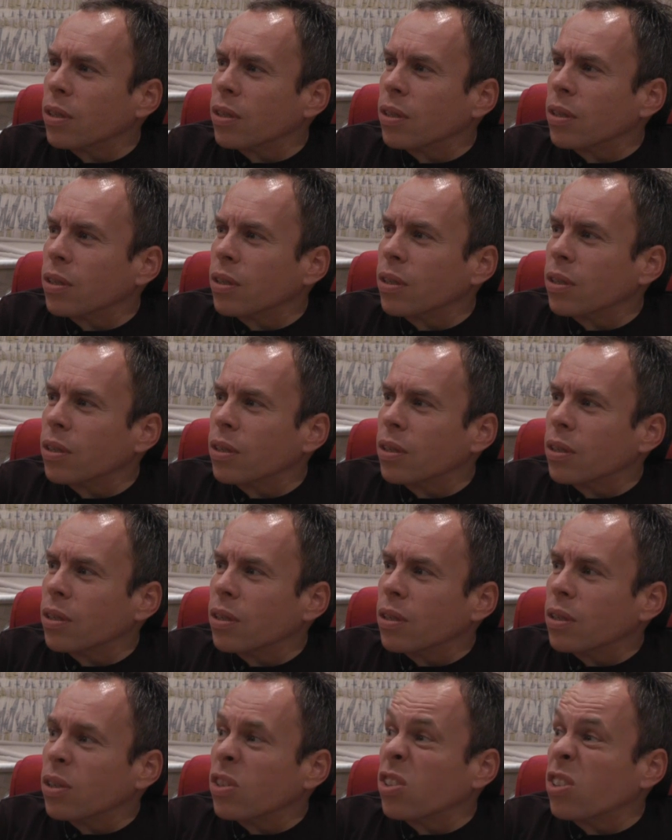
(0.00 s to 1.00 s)
he's going to die at
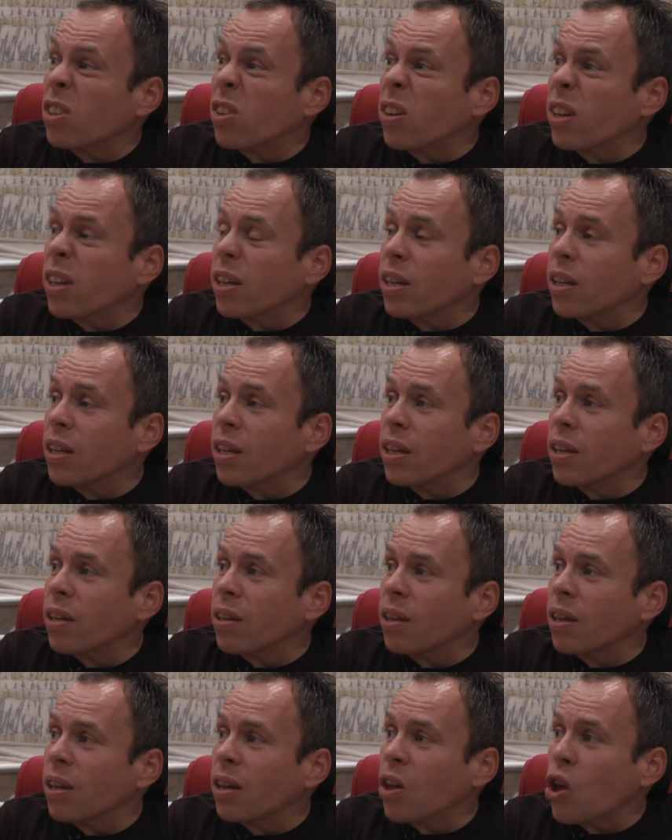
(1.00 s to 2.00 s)
some point. I dare say.
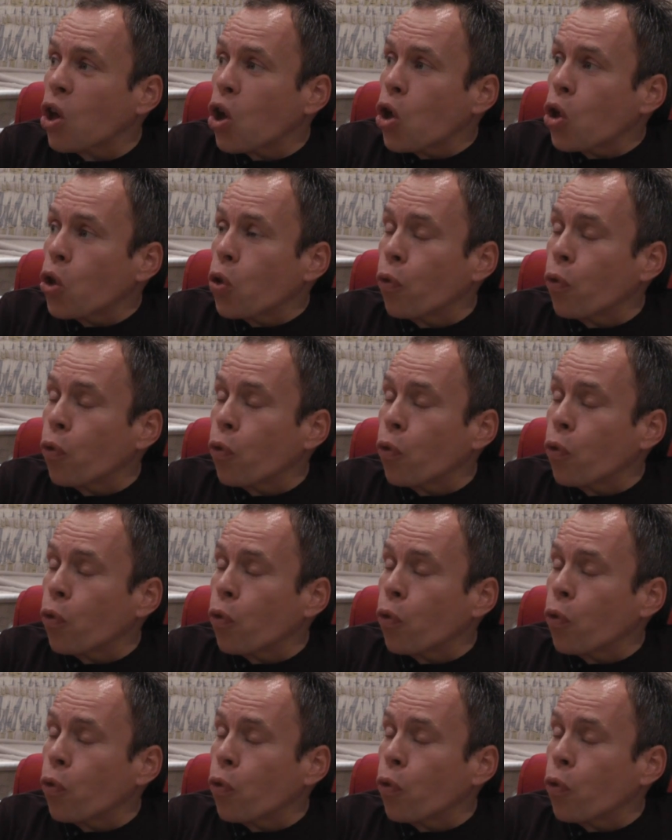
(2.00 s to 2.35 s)
Everyone will.